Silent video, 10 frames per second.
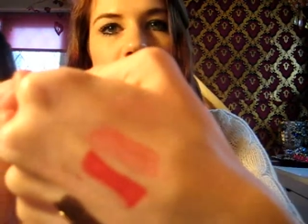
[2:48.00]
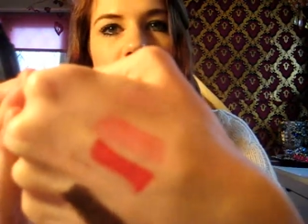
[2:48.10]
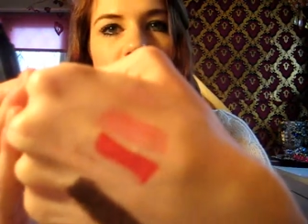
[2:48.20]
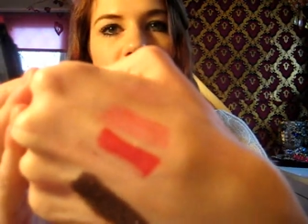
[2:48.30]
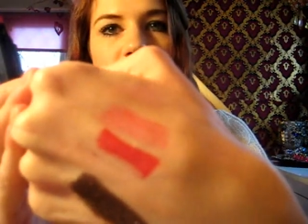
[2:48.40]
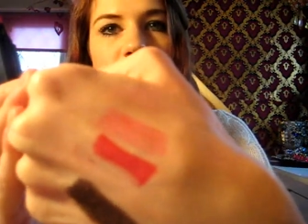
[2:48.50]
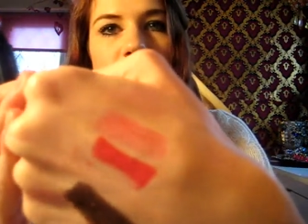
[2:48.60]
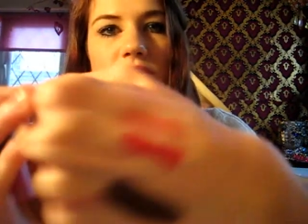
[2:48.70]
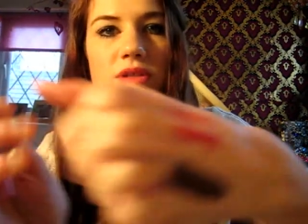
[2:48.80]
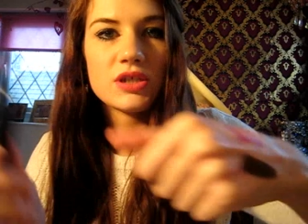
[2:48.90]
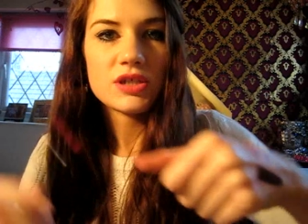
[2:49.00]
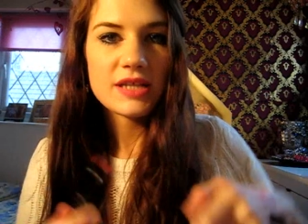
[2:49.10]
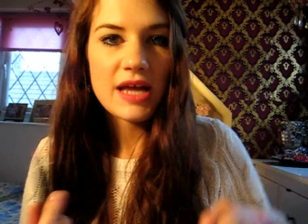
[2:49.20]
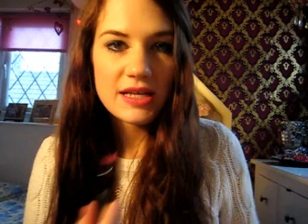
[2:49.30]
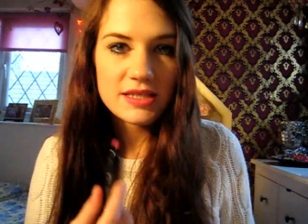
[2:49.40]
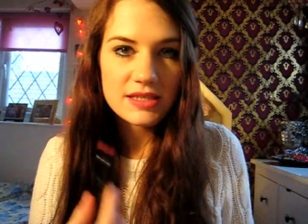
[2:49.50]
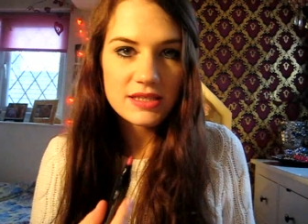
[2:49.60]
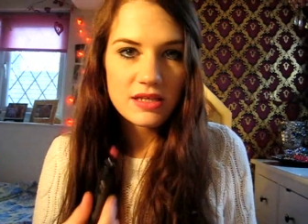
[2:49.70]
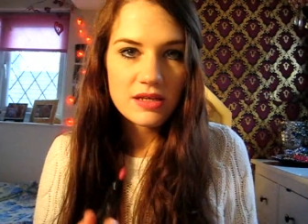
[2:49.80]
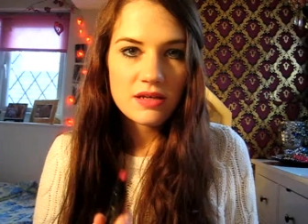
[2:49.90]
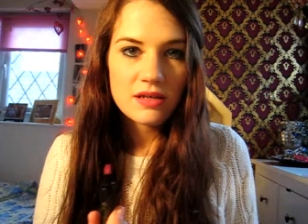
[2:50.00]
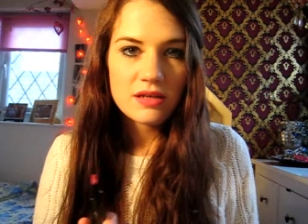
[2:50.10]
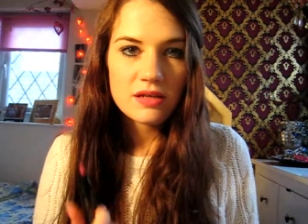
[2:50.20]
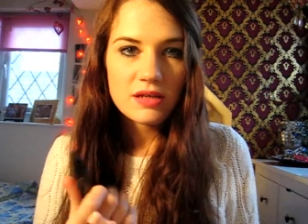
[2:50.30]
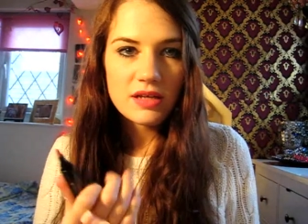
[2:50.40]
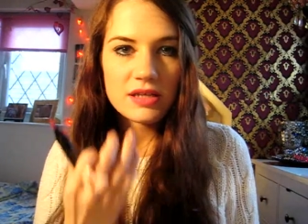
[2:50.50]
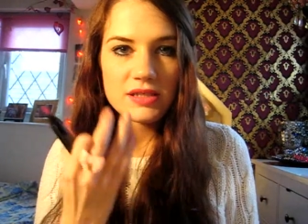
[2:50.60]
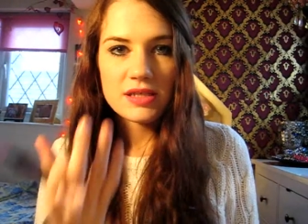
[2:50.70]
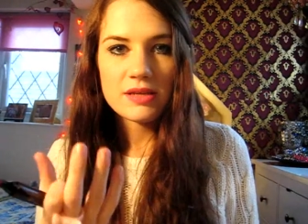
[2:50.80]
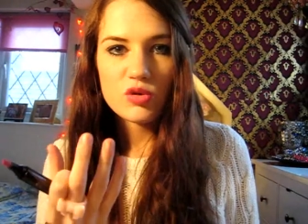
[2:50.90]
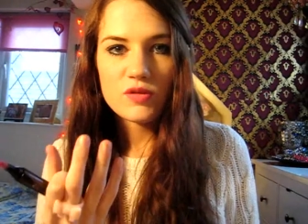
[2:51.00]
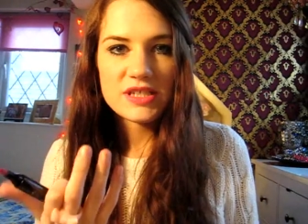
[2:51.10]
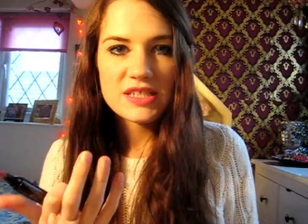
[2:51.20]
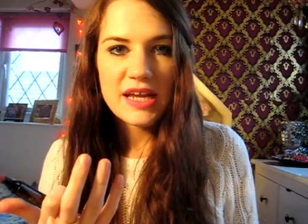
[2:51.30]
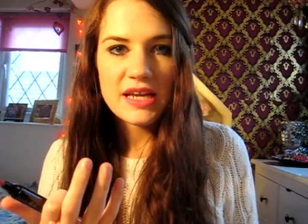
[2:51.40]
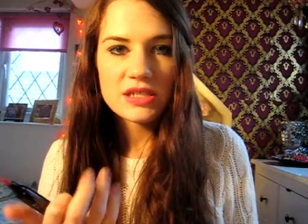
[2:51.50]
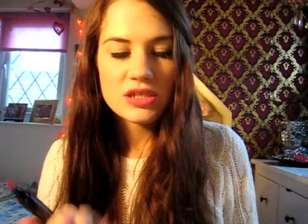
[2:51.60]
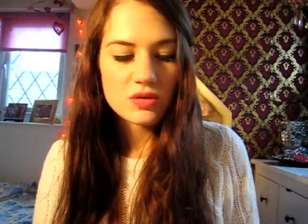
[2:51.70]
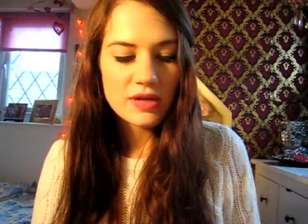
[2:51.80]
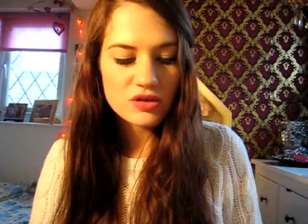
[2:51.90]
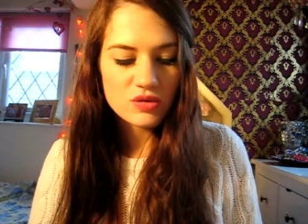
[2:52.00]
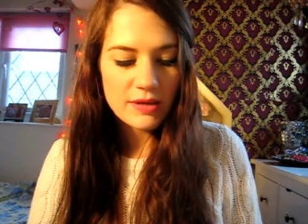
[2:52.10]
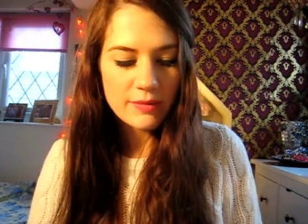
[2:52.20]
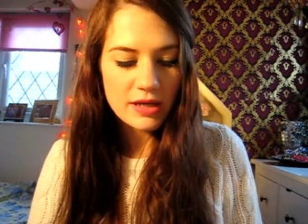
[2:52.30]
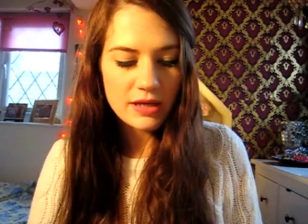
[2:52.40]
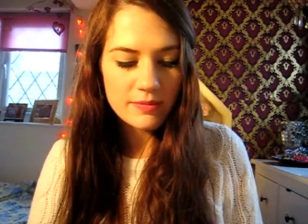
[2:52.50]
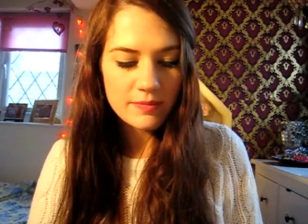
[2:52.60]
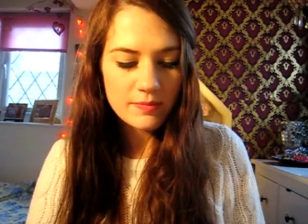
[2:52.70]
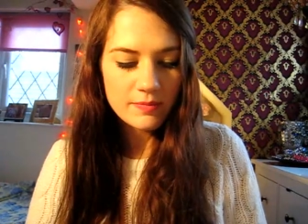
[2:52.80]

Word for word: it's quite soft. It just adds like a, more of a stain to your natural lip colour